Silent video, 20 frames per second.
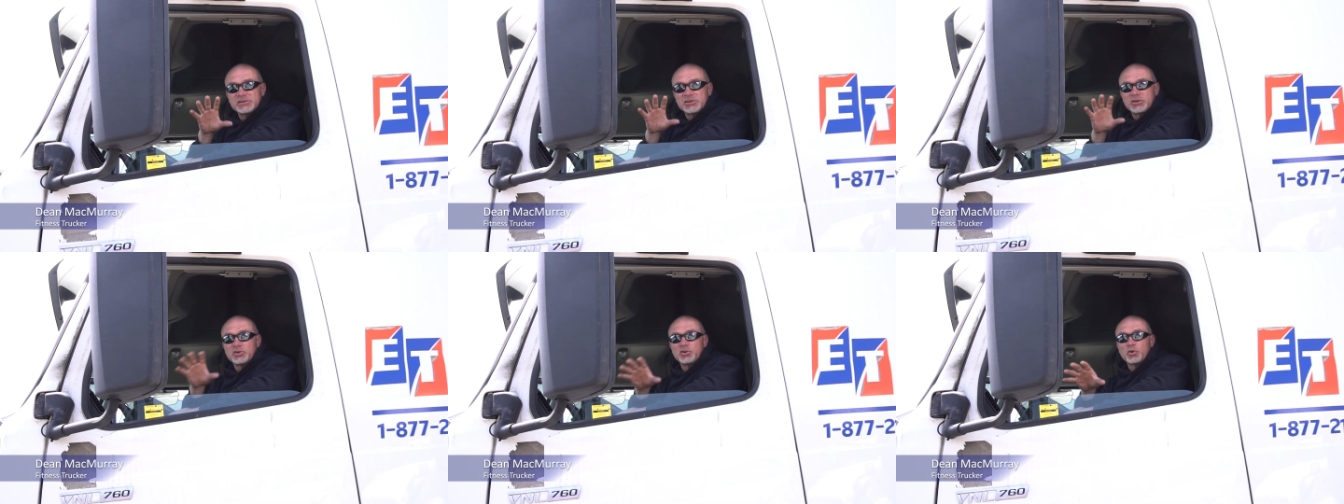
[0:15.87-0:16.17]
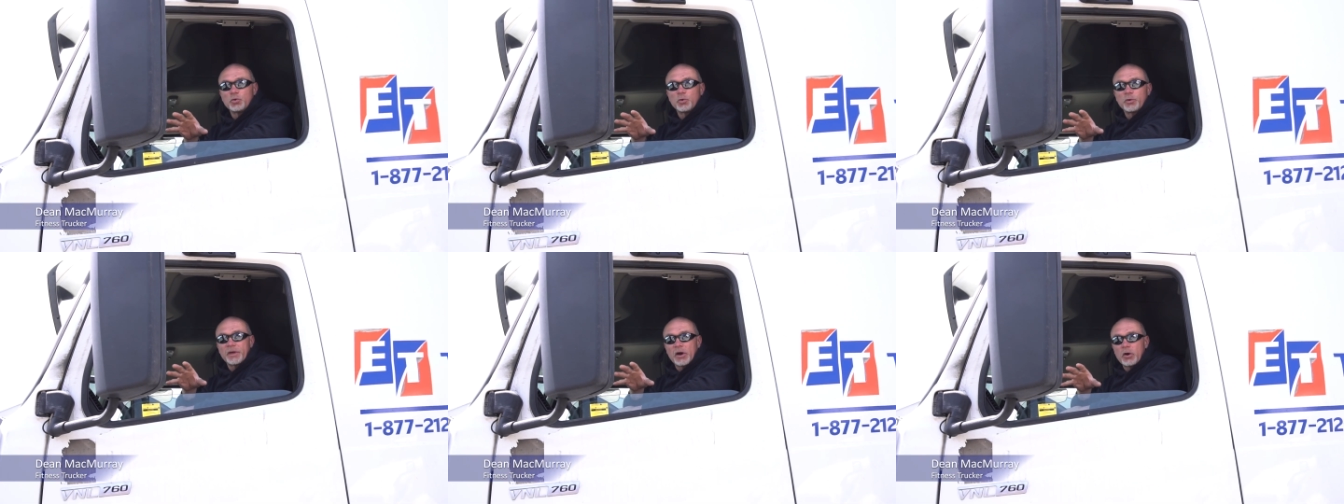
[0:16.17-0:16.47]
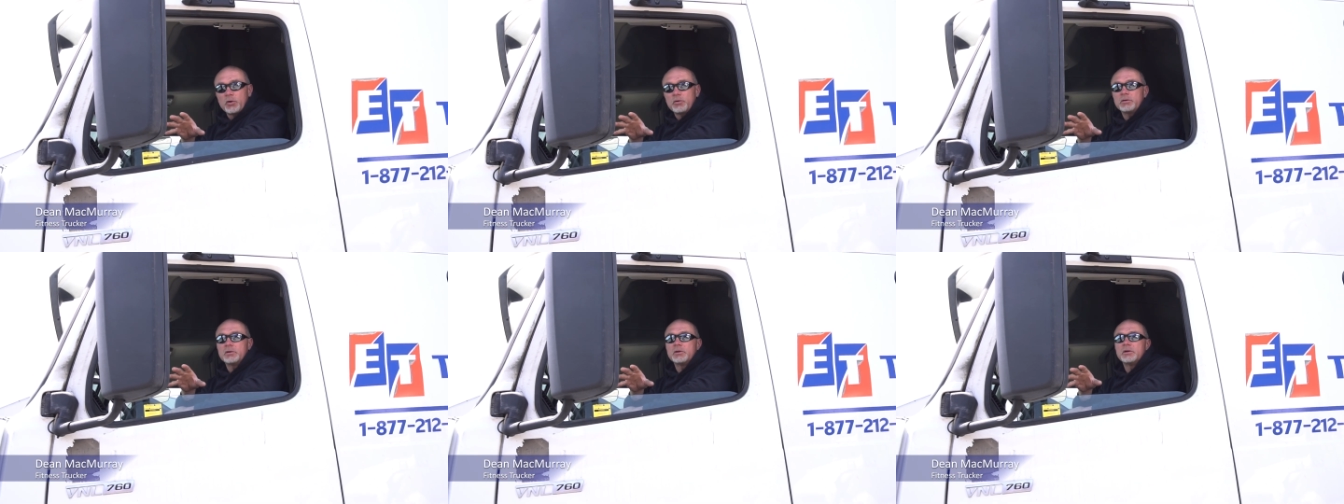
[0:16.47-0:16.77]
you can do
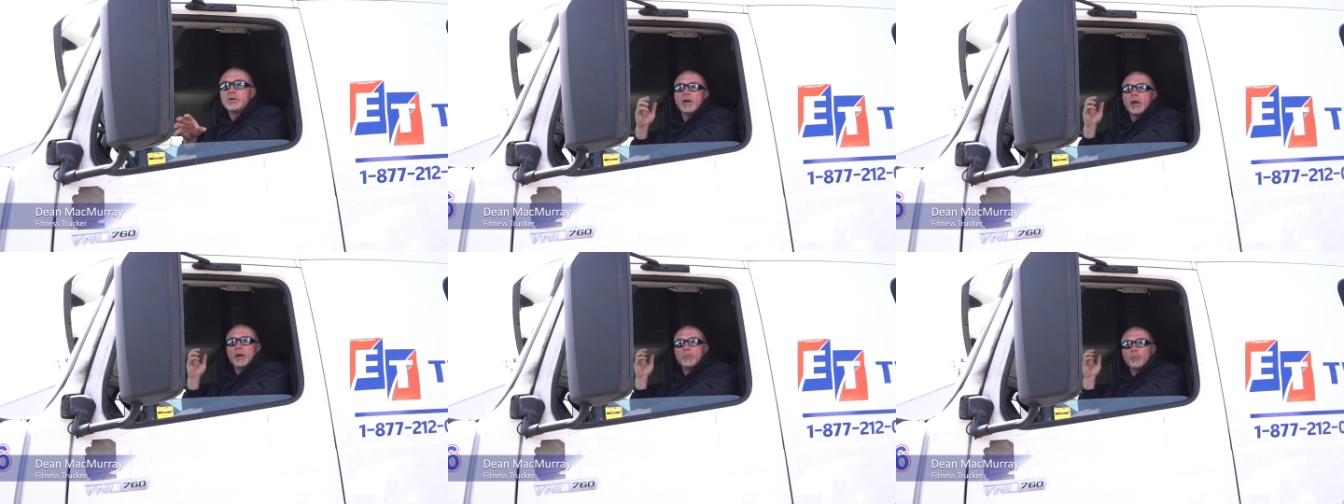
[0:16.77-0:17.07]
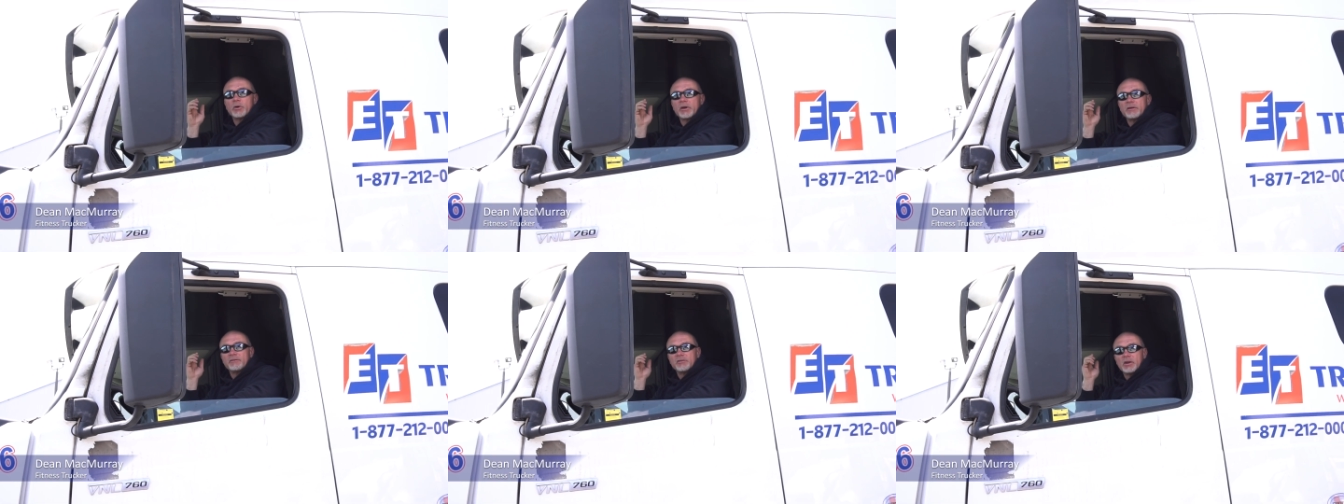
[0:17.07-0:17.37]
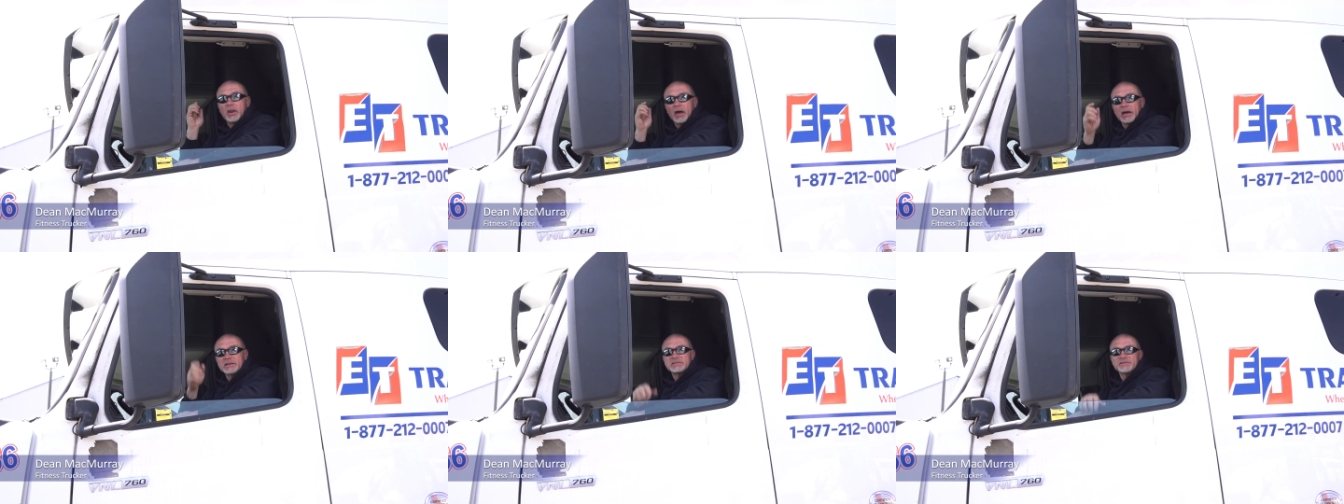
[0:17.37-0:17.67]
without, and we'll give you
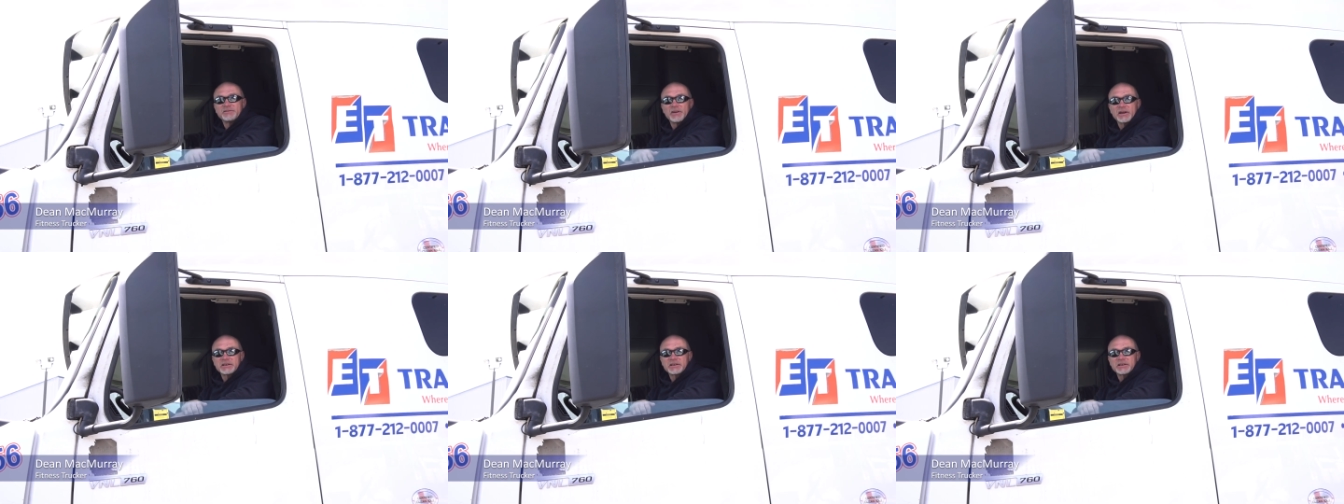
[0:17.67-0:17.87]
lots of